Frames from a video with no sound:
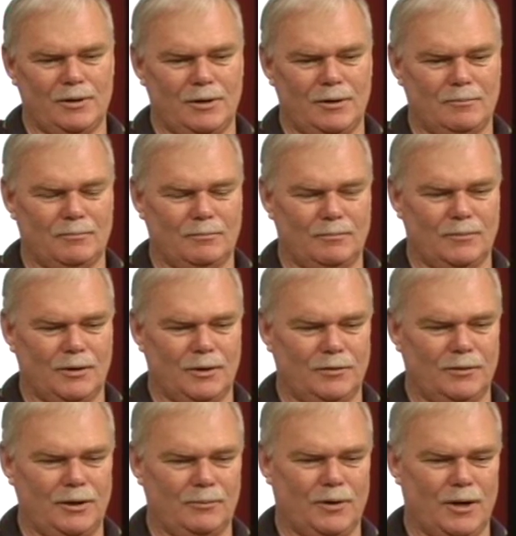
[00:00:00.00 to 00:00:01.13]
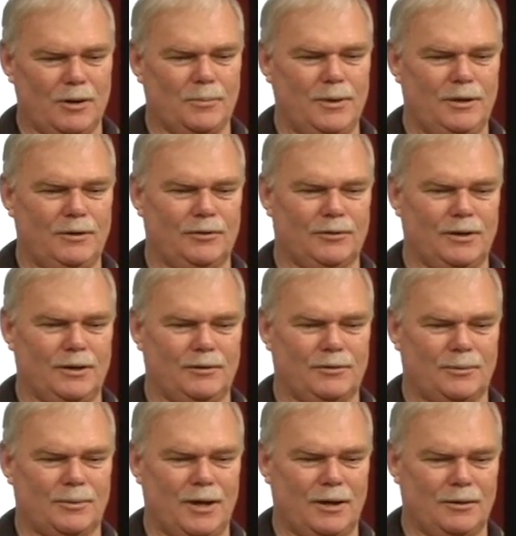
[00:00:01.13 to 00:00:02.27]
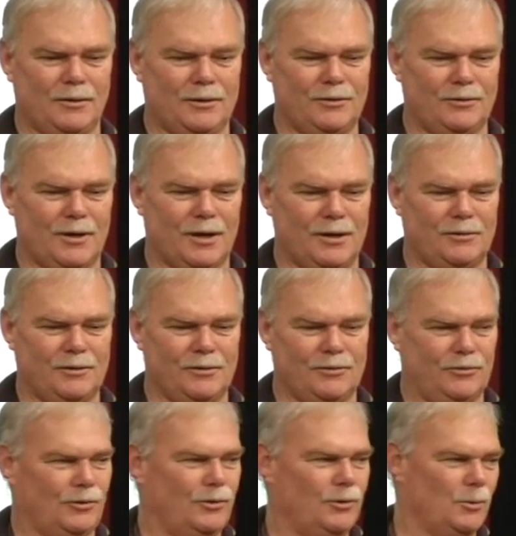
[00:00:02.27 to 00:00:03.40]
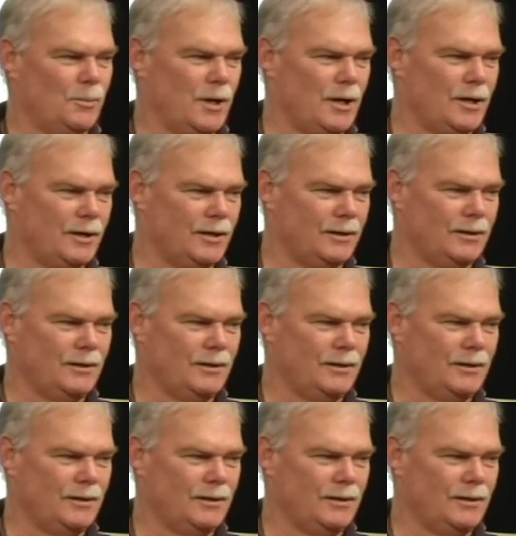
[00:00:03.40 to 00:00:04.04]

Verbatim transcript: I think one of the biggest things around these days is secure parking.